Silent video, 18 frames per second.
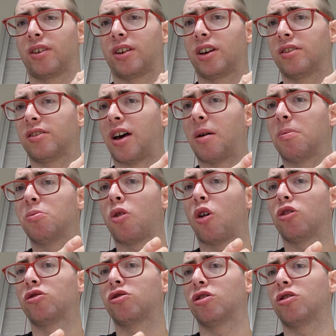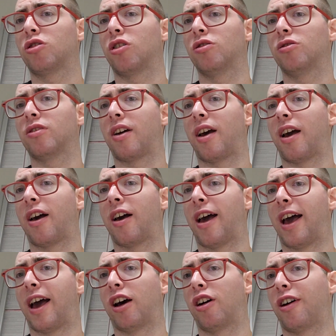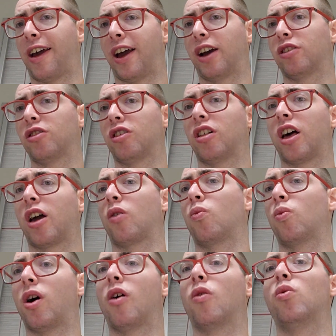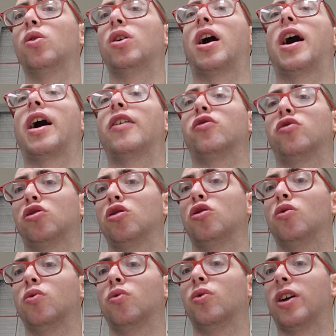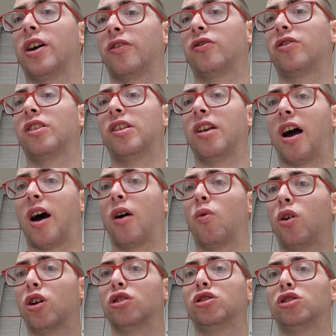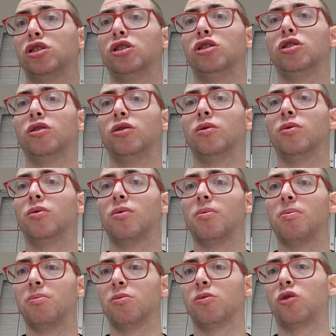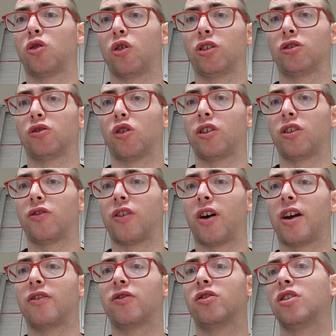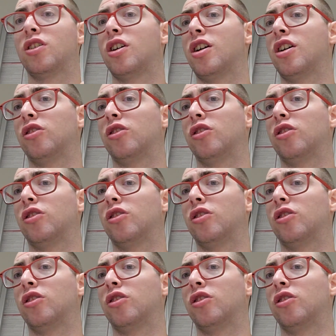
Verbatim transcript: because I'm also going to add on like what will I do if I want to do Toy Story 5,